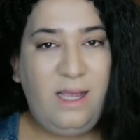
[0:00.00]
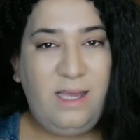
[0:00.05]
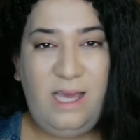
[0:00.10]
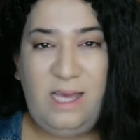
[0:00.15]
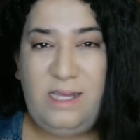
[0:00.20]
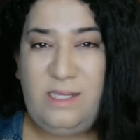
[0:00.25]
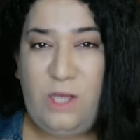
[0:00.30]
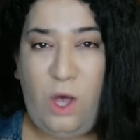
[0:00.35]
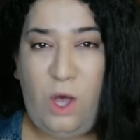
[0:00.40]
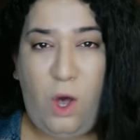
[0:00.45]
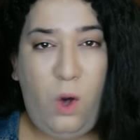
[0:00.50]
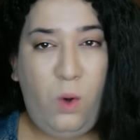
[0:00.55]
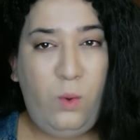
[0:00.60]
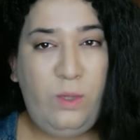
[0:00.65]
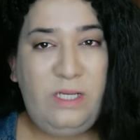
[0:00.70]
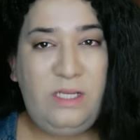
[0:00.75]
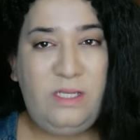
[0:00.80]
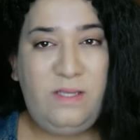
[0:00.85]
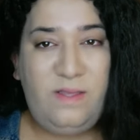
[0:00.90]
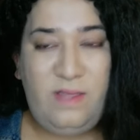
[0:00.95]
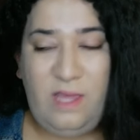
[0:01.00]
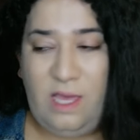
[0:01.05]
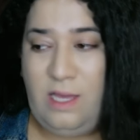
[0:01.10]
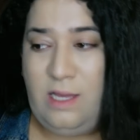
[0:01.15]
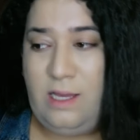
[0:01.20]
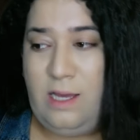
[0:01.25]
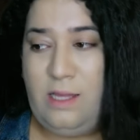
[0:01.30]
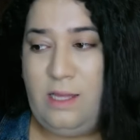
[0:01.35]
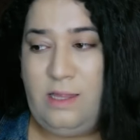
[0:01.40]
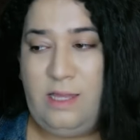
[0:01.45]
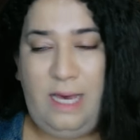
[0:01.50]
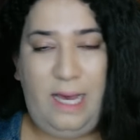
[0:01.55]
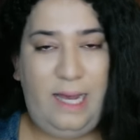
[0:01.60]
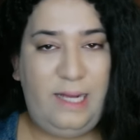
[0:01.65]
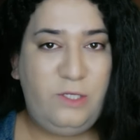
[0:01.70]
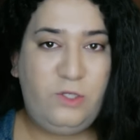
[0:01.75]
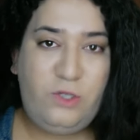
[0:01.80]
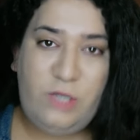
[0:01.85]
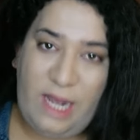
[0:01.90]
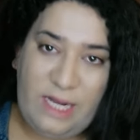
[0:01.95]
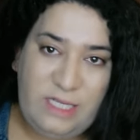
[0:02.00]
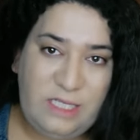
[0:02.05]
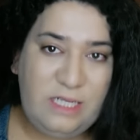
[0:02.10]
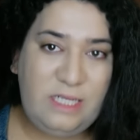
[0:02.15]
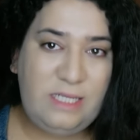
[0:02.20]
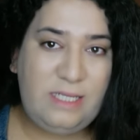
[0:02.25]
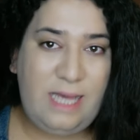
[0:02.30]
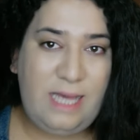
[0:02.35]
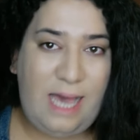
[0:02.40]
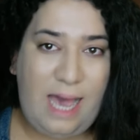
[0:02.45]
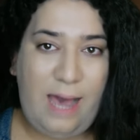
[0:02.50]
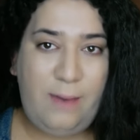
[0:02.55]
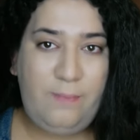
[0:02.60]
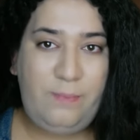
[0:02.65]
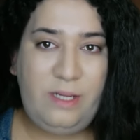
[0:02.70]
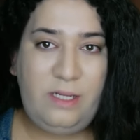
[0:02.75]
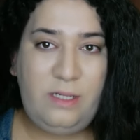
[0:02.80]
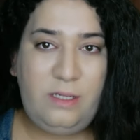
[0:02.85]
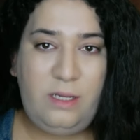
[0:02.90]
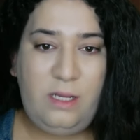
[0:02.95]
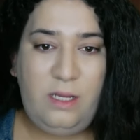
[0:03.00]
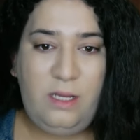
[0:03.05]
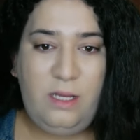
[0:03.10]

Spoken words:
Kids always think that tragedies that happen